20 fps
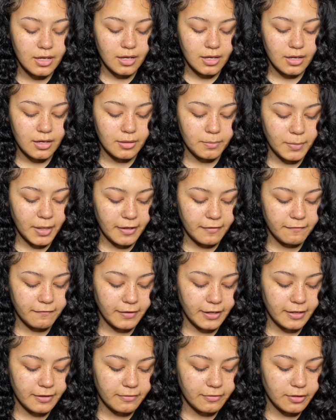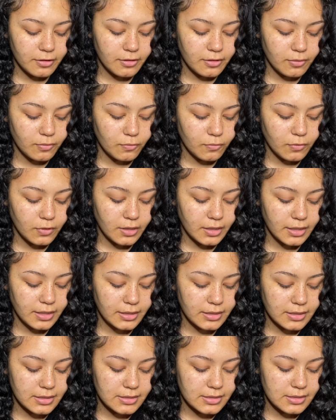My favorite
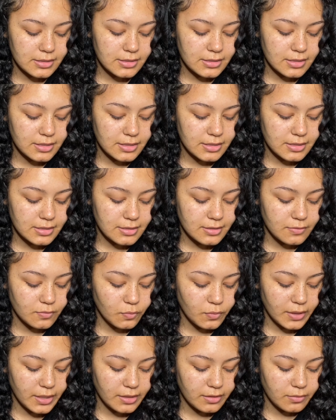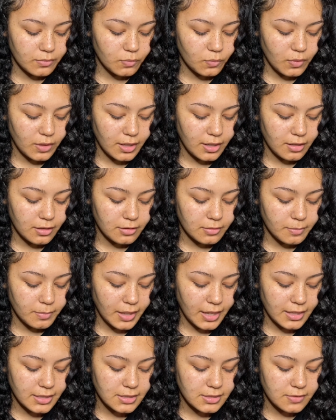one is this Wet n Wild
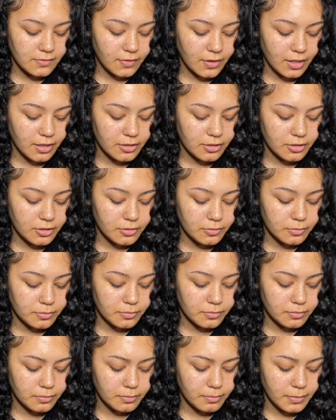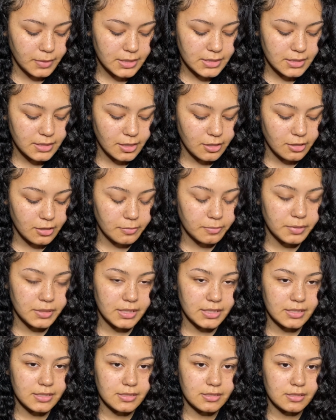Max Volume Mascara
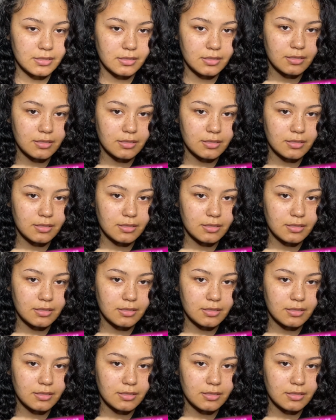Plus. It looks